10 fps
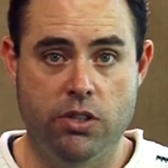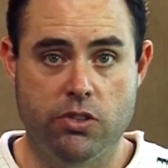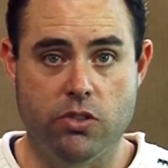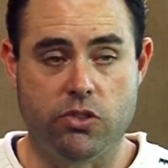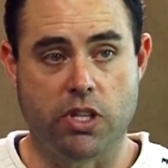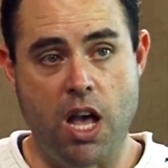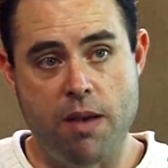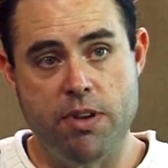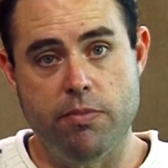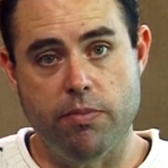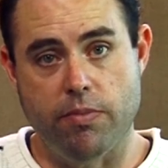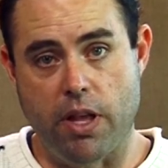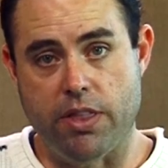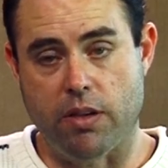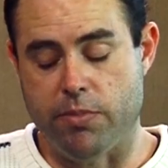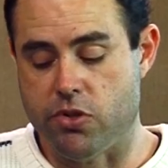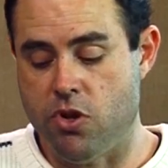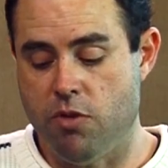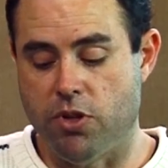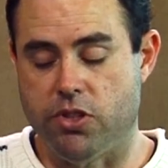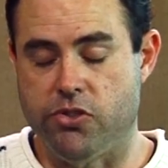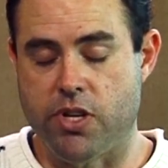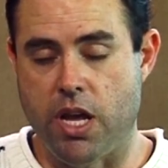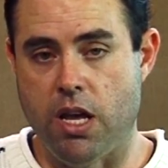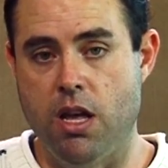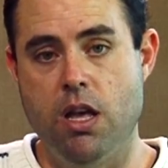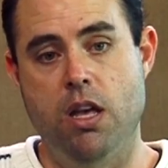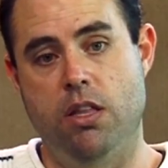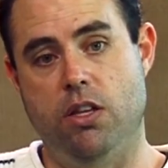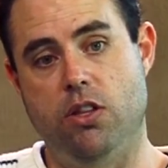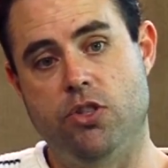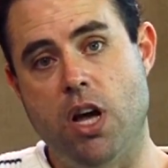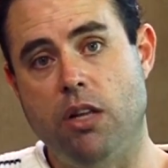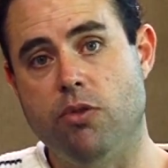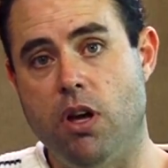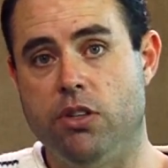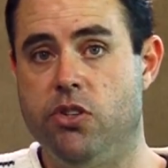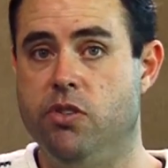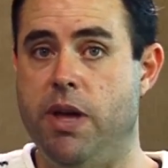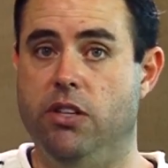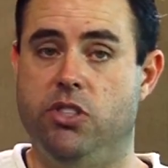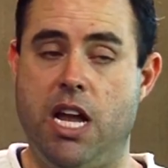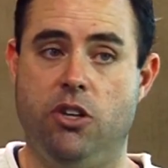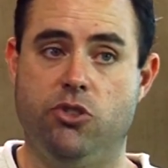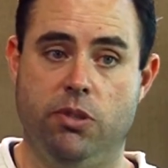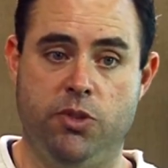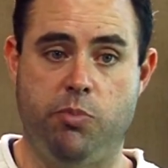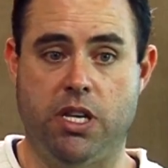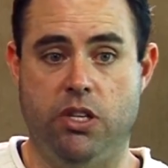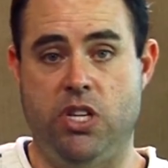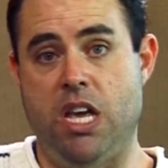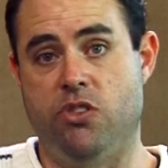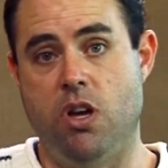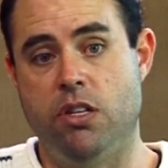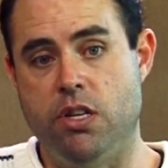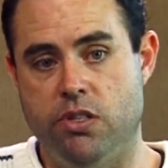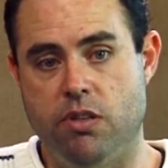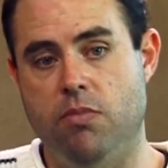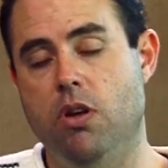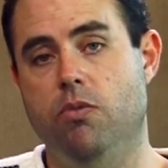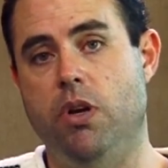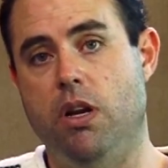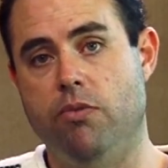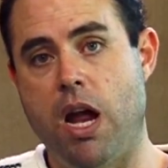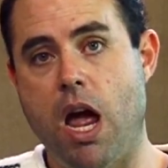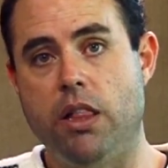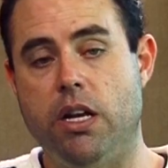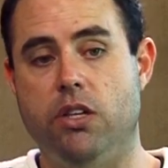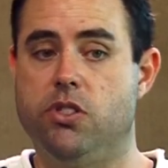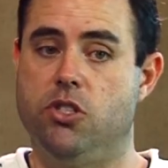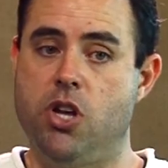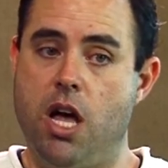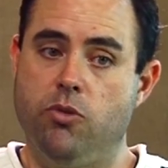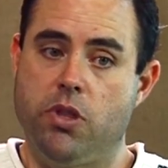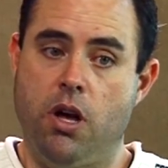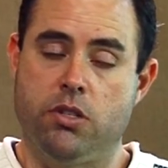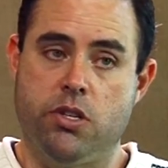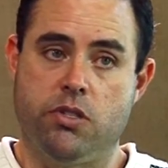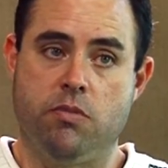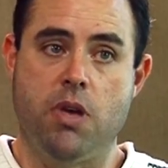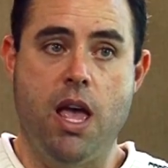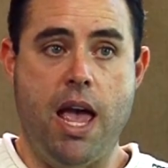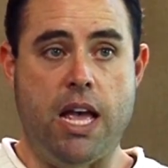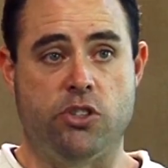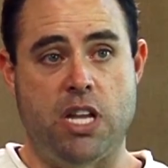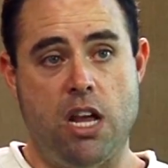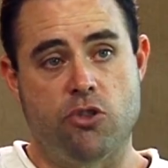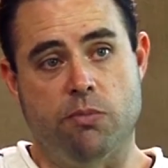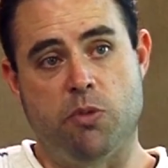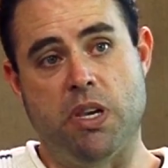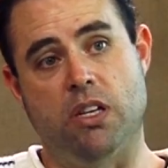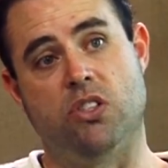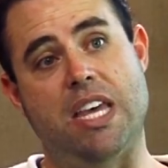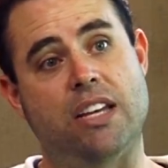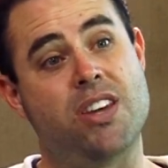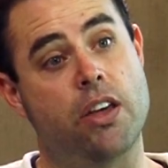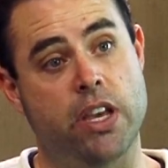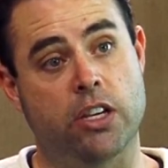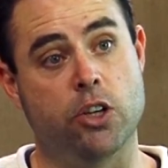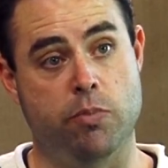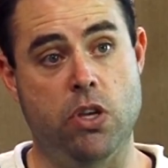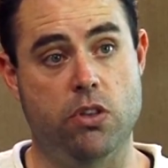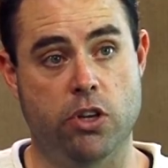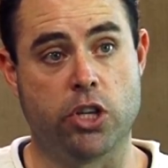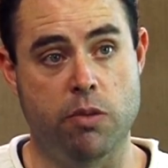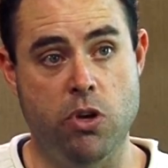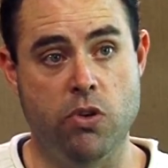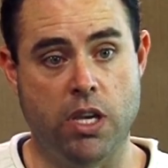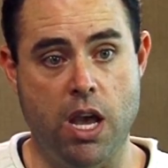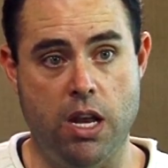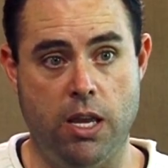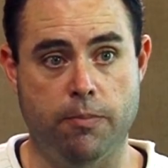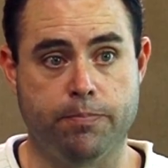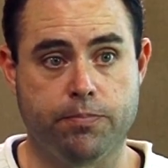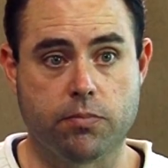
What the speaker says: So it's a common, I think, misnomer to say that the child with autism has tantrums because he has autism, when in reality is the child with autism has tantrums because that's how they're communicating.